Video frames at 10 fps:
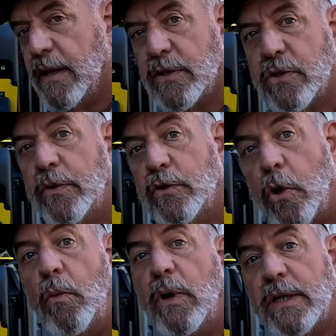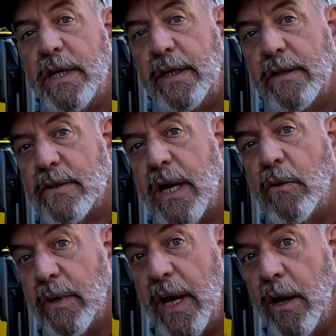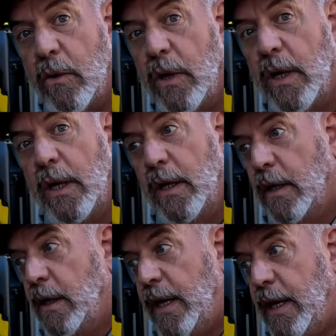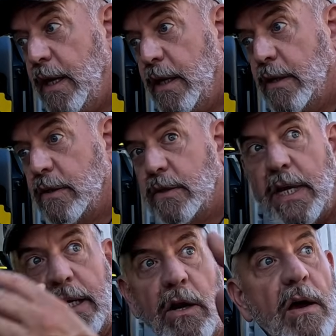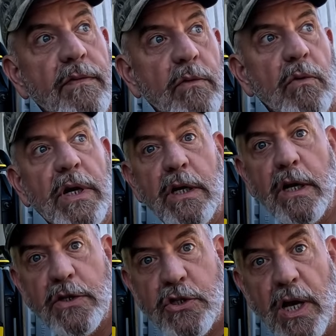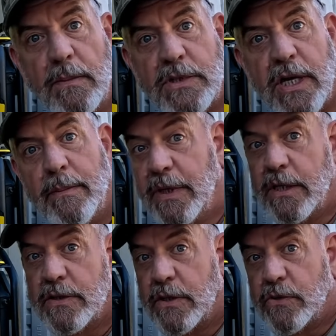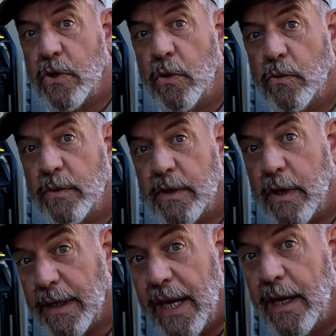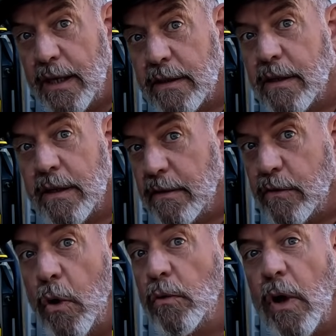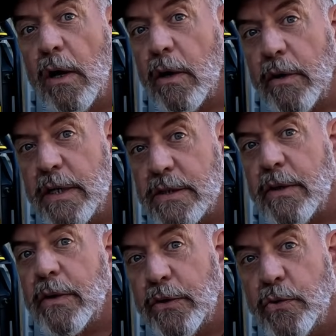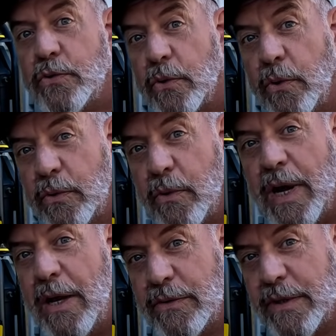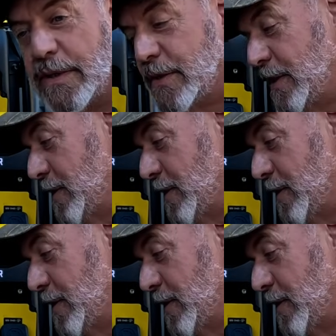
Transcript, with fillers: that. So you don't want to take this out now and take it off and run it on a job site because there's no, again, no longer is there a neutral ground to this